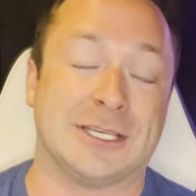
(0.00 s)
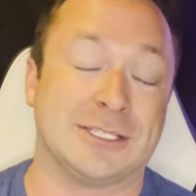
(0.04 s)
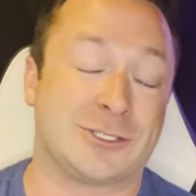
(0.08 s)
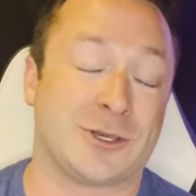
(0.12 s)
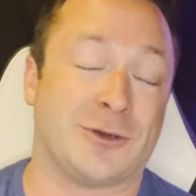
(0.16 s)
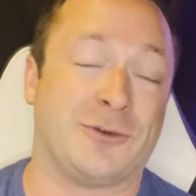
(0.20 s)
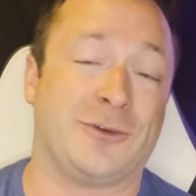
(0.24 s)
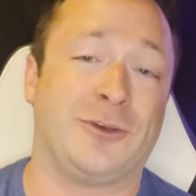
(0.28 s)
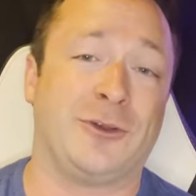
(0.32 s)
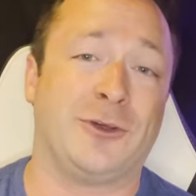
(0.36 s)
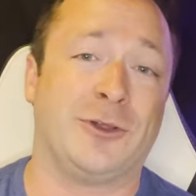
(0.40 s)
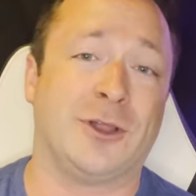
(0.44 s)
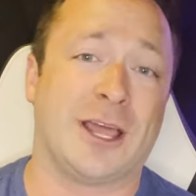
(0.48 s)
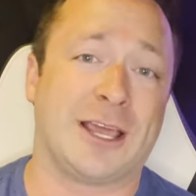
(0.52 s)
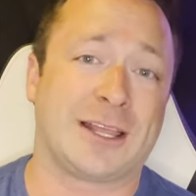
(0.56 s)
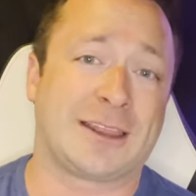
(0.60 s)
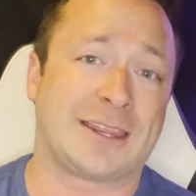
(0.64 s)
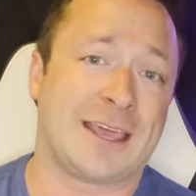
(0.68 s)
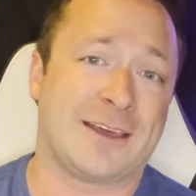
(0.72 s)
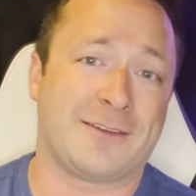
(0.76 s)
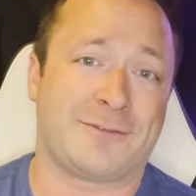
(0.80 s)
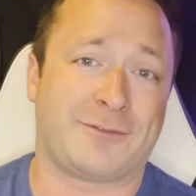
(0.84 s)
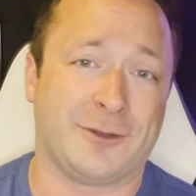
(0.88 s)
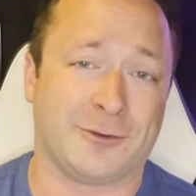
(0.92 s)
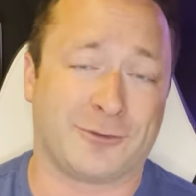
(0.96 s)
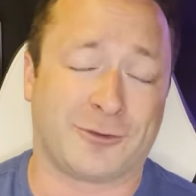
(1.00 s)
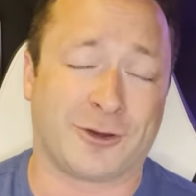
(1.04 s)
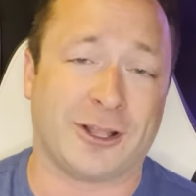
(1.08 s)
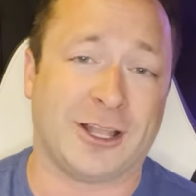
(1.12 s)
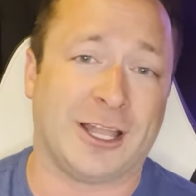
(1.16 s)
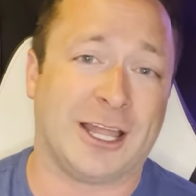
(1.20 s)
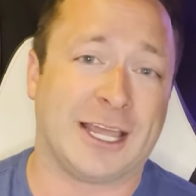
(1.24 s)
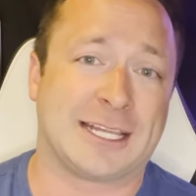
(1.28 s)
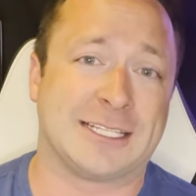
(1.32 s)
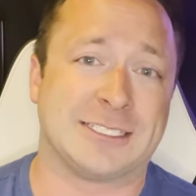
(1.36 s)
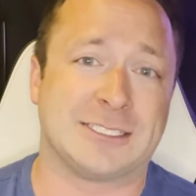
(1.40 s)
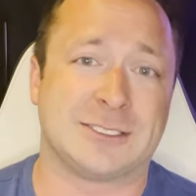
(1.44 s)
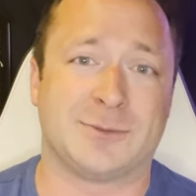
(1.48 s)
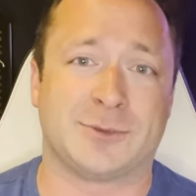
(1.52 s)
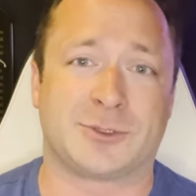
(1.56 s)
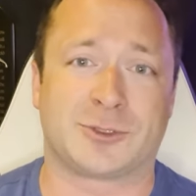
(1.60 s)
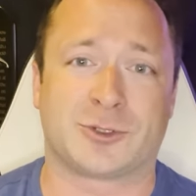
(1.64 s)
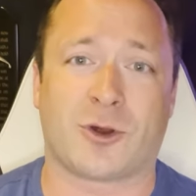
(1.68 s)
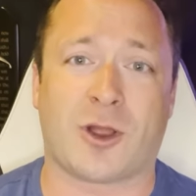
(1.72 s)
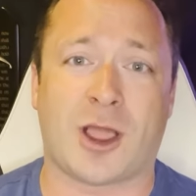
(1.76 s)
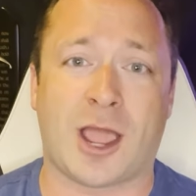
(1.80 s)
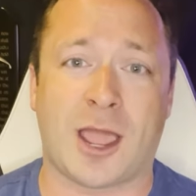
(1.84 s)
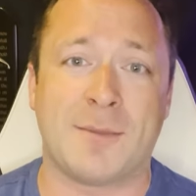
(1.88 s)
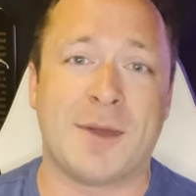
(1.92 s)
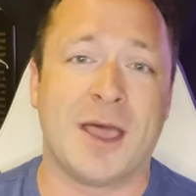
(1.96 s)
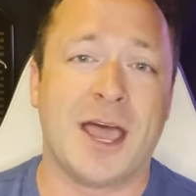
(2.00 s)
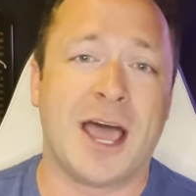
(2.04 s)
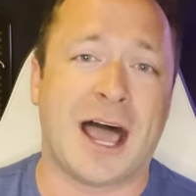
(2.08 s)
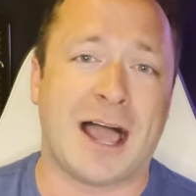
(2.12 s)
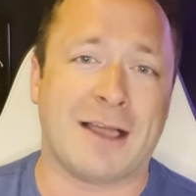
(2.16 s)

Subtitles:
So if you do like that, feel free to like and subscribe.